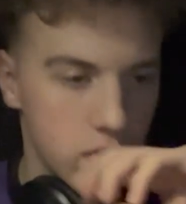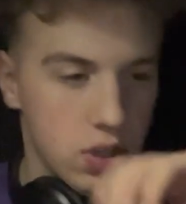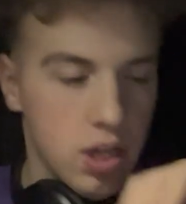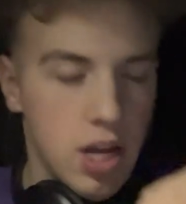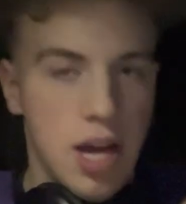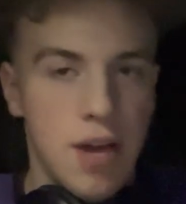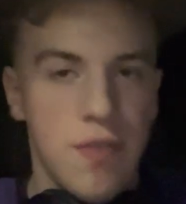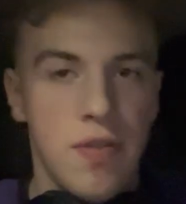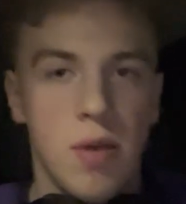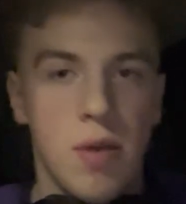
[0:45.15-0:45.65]

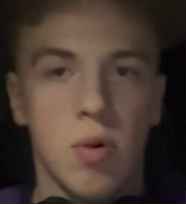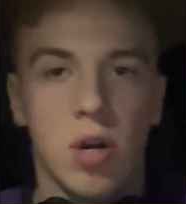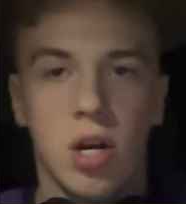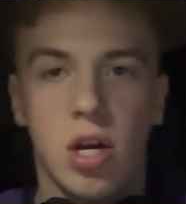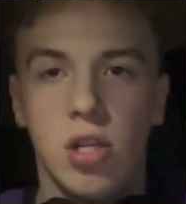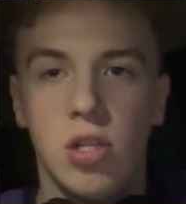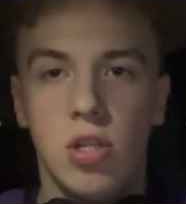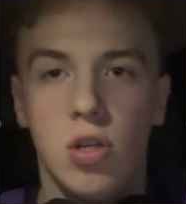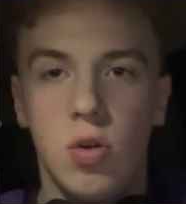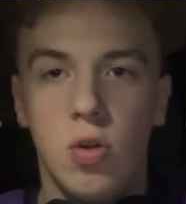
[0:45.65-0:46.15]
And then we're
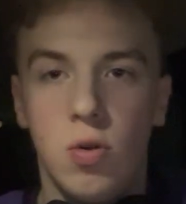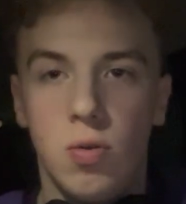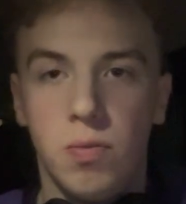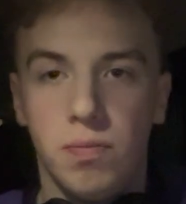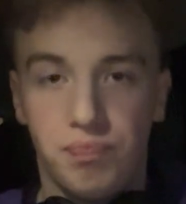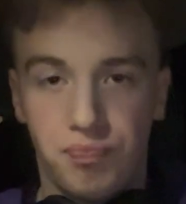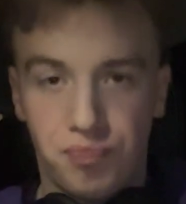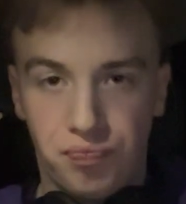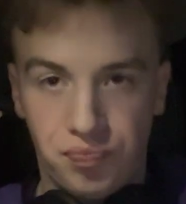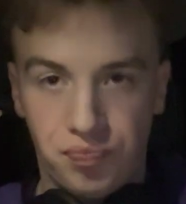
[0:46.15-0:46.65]
gonna do
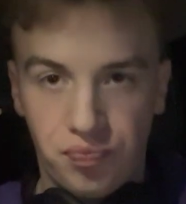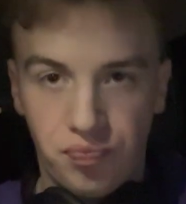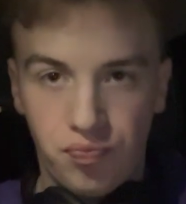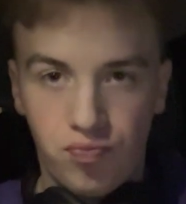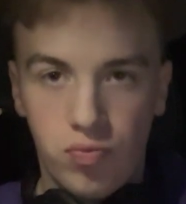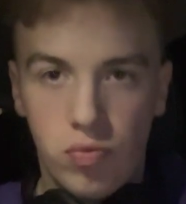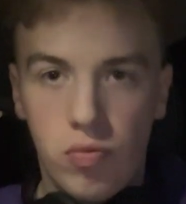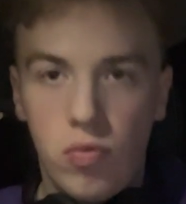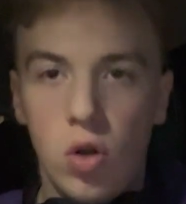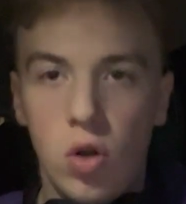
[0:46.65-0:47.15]

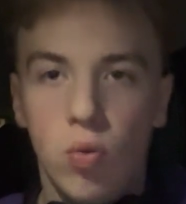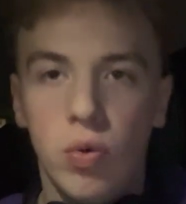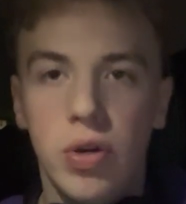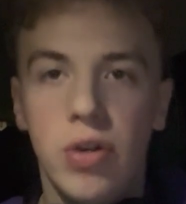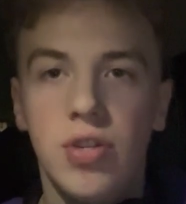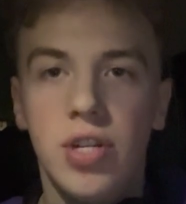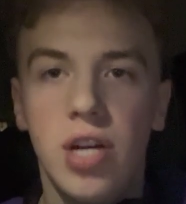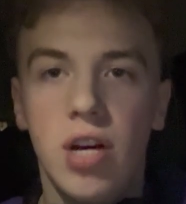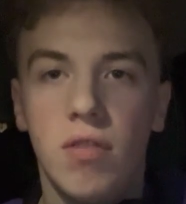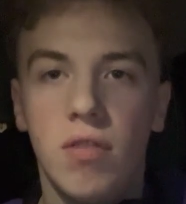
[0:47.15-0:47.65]

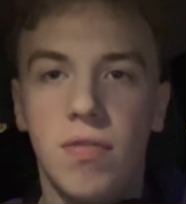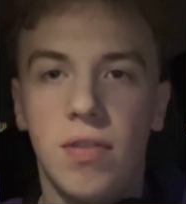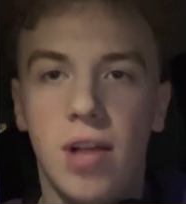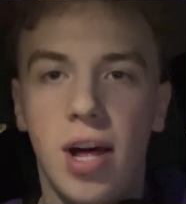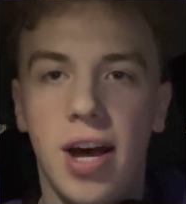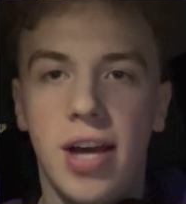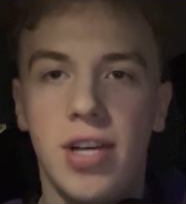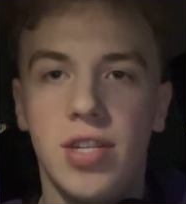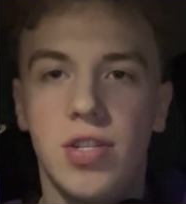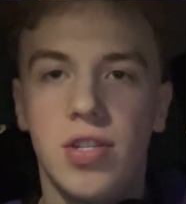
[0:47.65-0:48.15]
rear delt
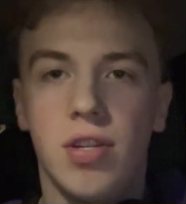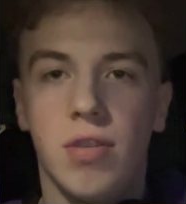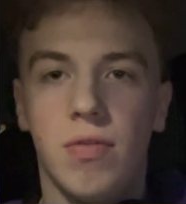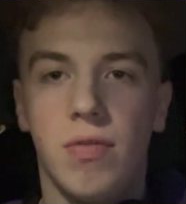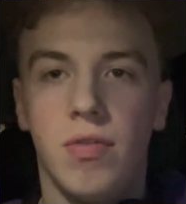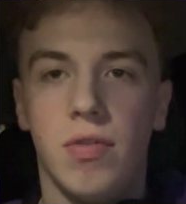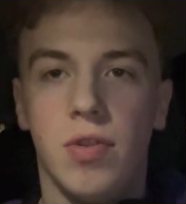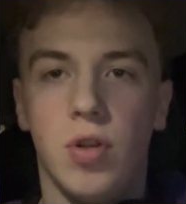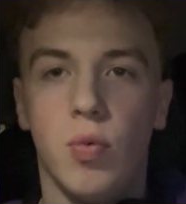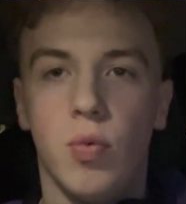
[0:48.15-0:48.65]
flies
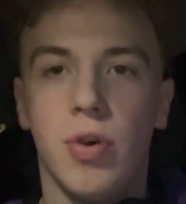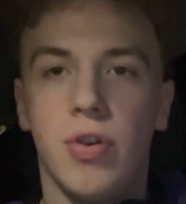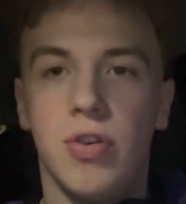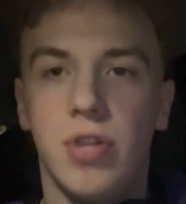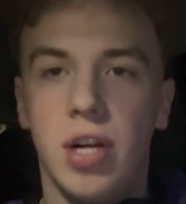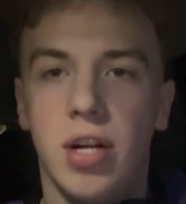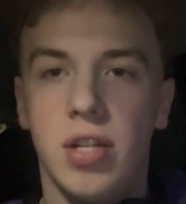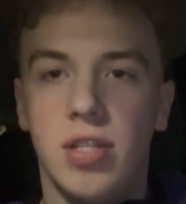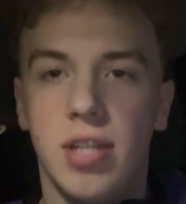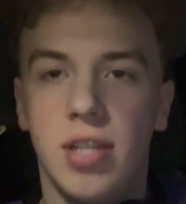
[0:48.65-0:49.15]
for the rear
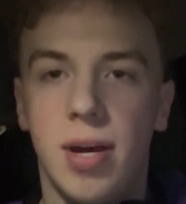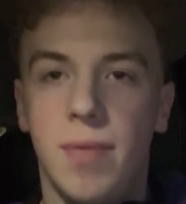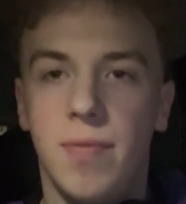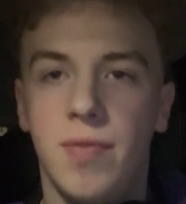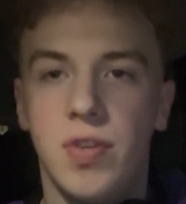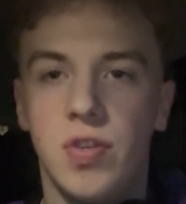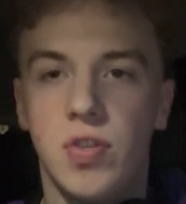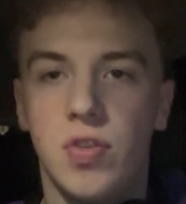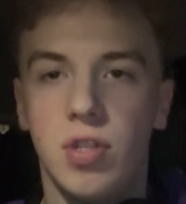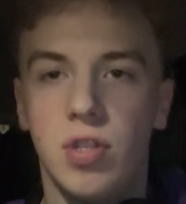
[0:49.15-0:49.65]
delts,
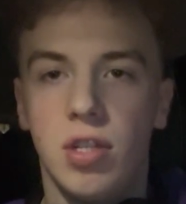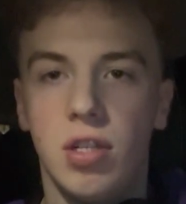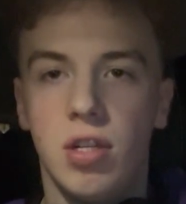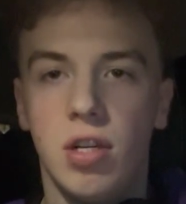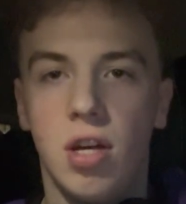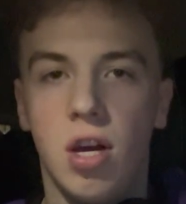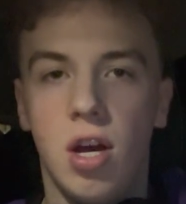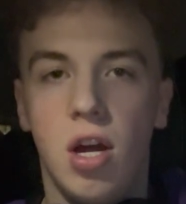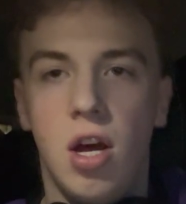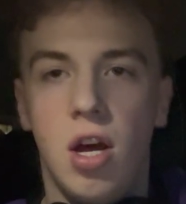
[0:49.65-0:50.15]
obviously.
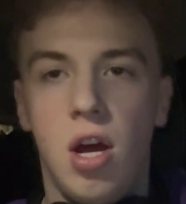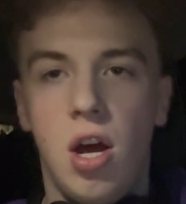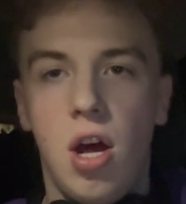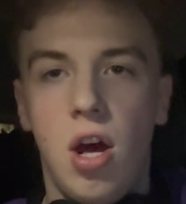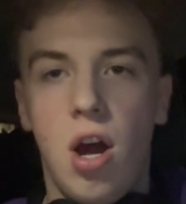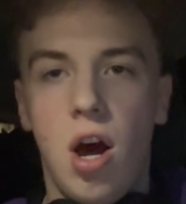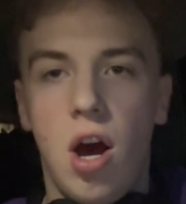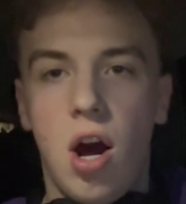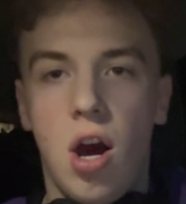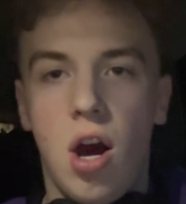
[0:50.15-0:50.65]

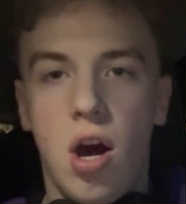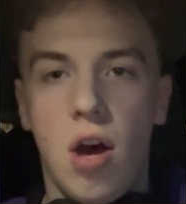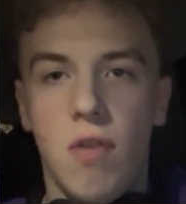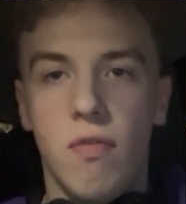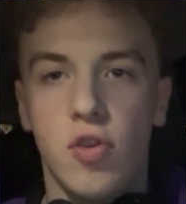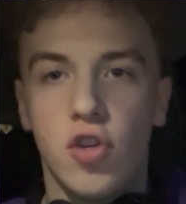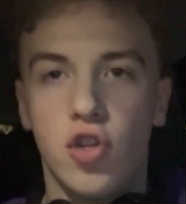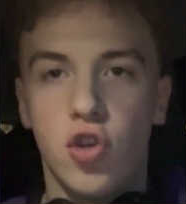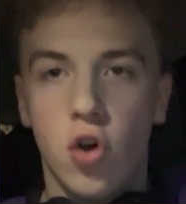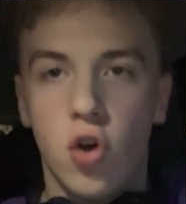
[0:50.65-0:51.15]

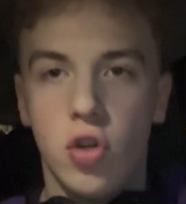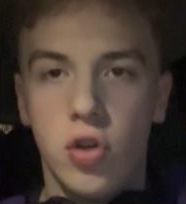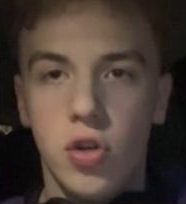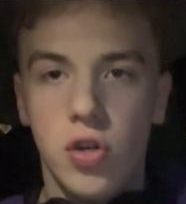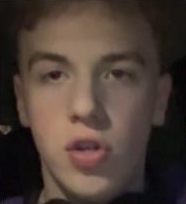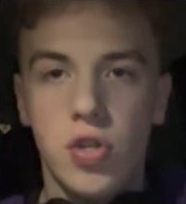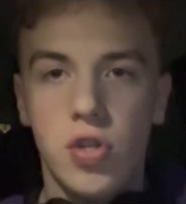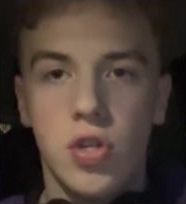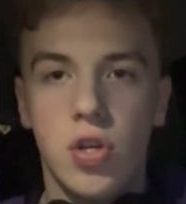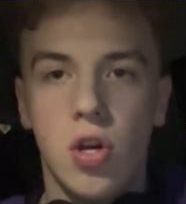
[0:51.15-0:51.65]
For
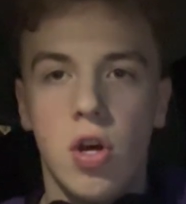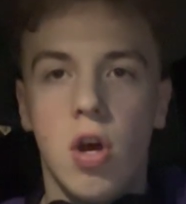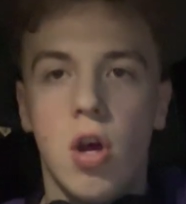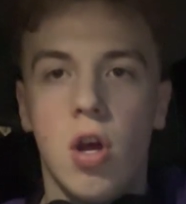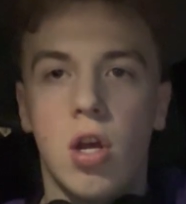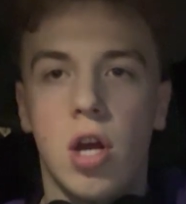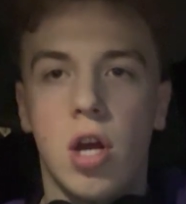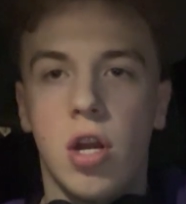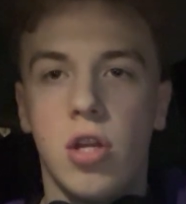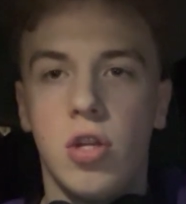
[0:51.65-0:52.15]
shoulders,
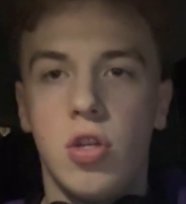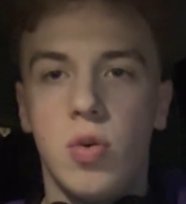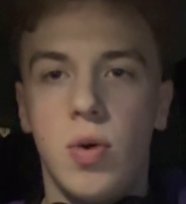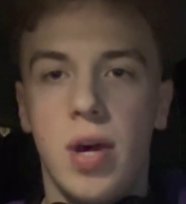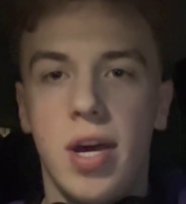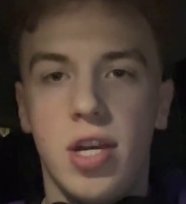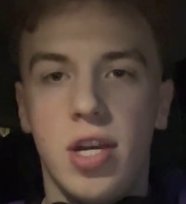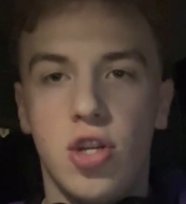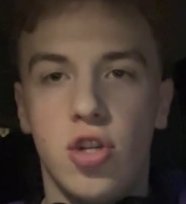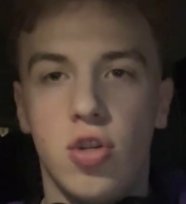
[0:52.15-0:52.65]
gonna do
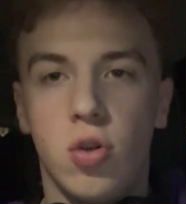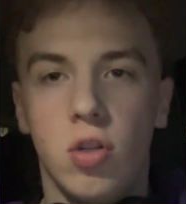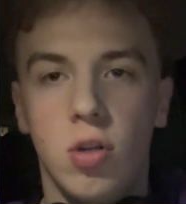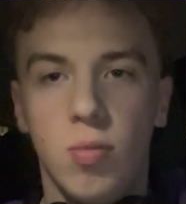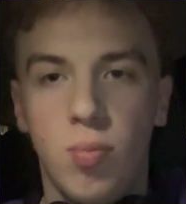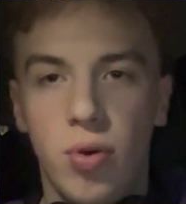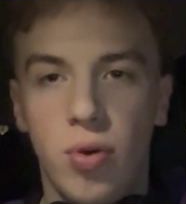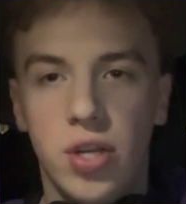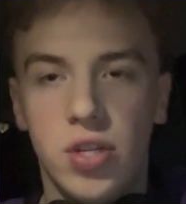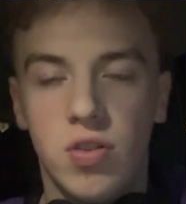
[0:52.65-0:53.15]
a shoulder
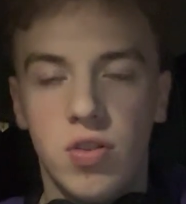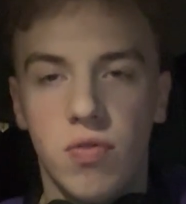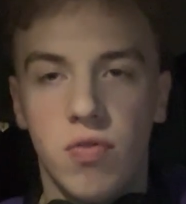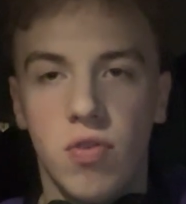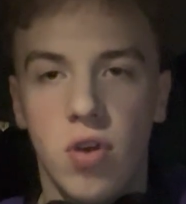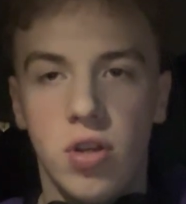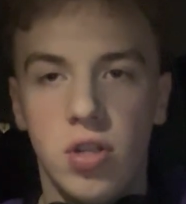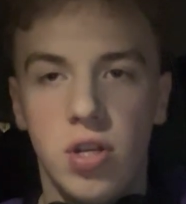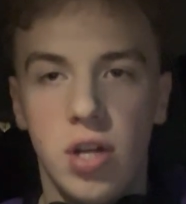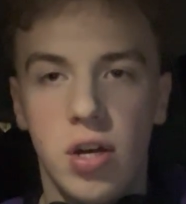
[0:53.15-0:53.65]
press for the
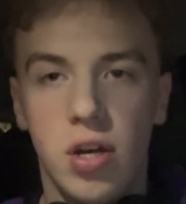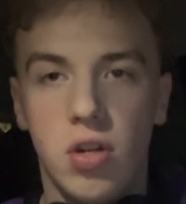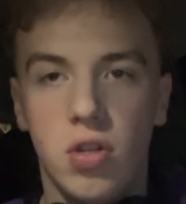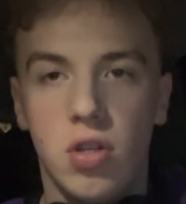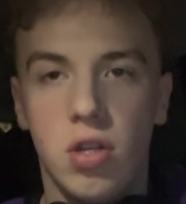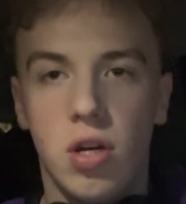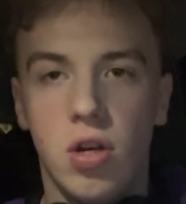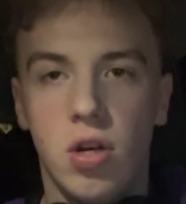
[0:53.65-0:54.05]
front delt,